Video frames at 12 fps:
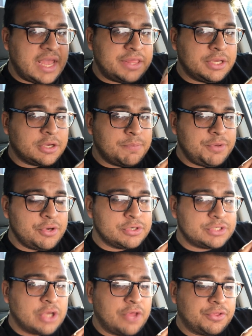and the
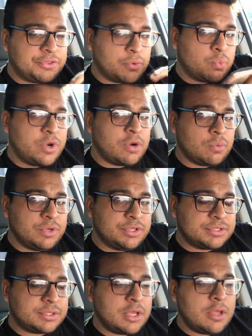computer saw that the rear
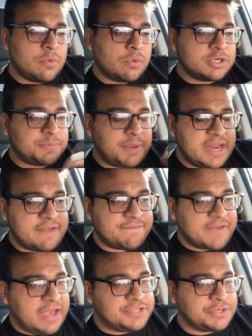wheels were spinning
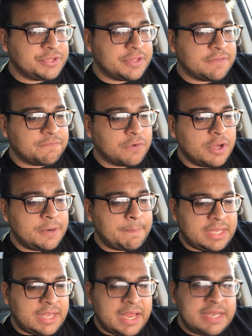faster than the front,
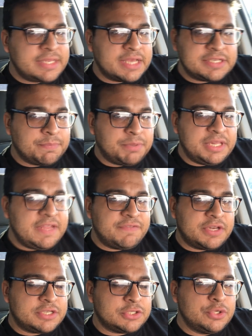it doesn't believe
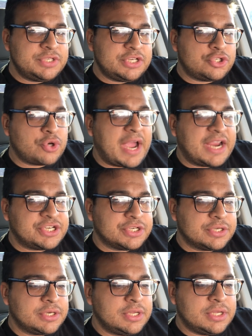that it's losing
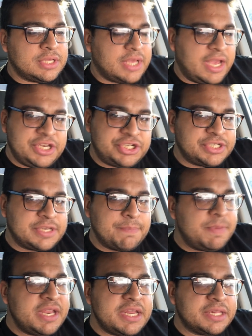traction. It just
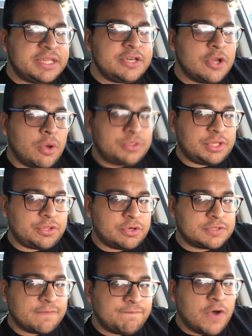immediately knows that
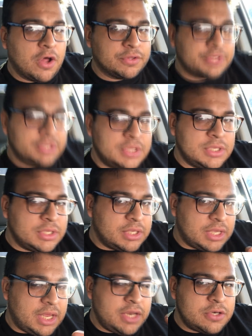there's a fault.
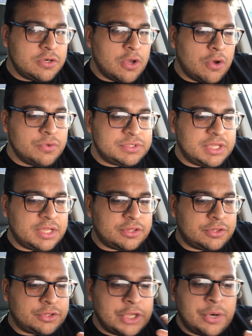It knows that
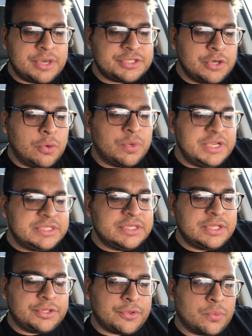there is no
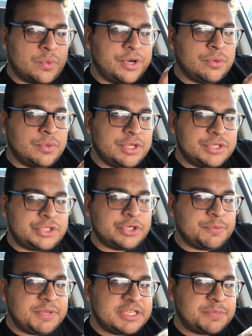reason that the rear wheels
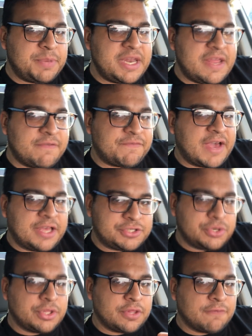should be spinning
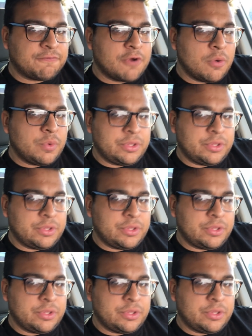faster than the front